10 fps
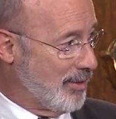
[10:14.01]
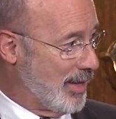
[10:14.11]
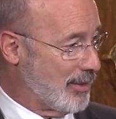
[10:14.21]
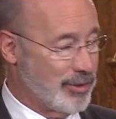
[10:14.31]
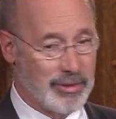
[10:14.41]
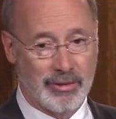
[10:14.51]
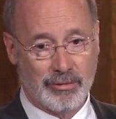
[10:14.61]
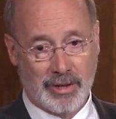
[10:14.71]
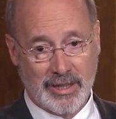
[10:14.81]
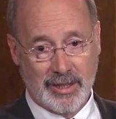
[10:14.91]
that the,
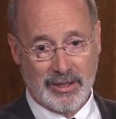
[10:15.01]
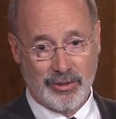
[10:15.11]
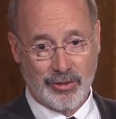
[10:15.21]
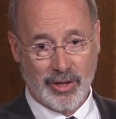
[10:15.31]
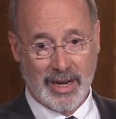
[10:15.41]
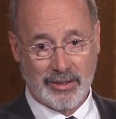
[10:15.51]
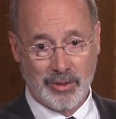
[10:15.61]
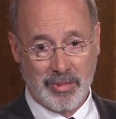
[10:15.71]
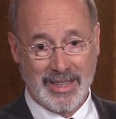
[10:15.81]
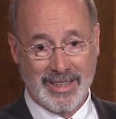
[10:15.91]
the regulations are
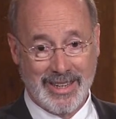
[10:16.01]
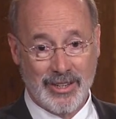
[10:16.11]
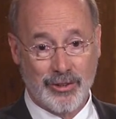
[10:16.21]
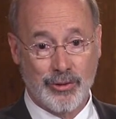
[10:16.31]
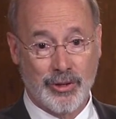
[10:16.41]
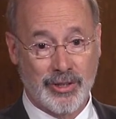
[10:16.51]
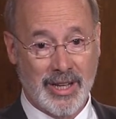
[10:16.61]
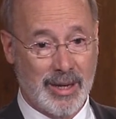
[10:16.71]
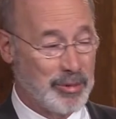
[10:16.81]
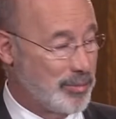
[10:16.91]
actually being adhered to on a
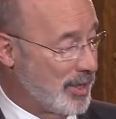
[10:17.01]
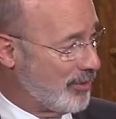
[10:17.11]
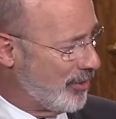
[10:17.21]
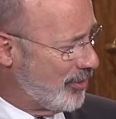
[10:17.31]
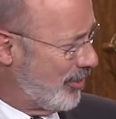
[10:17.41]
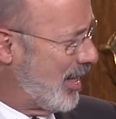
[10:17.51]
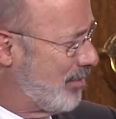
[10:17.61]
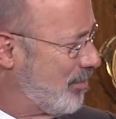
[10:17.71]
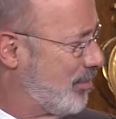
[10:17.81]
timely basis. Is that